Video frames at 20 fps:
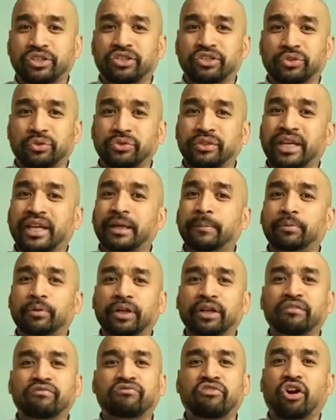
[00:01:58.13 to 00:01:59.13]
to neighboring
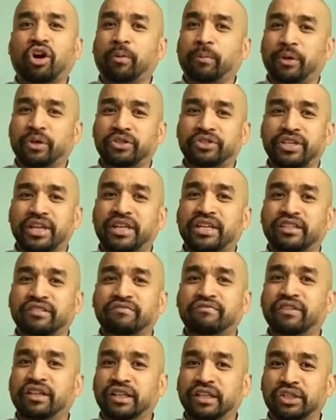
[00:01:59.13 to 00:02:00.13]
farmers in the
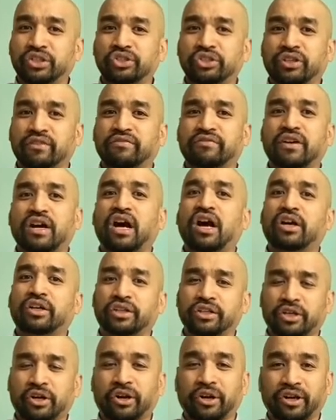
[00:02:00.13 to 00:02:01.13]
village of
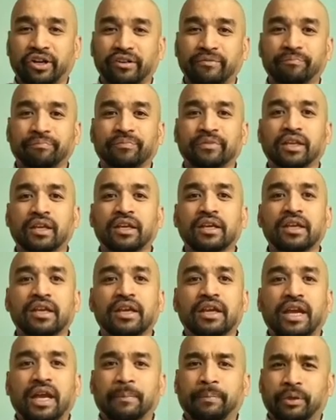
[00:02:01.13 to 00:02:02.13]
Agunnard.
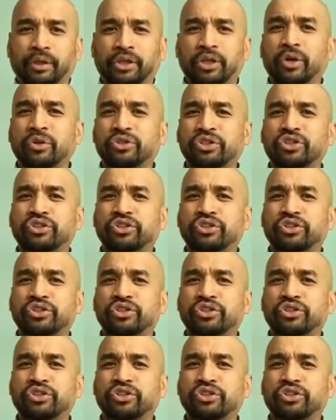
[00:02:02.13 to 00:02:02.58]
A precocious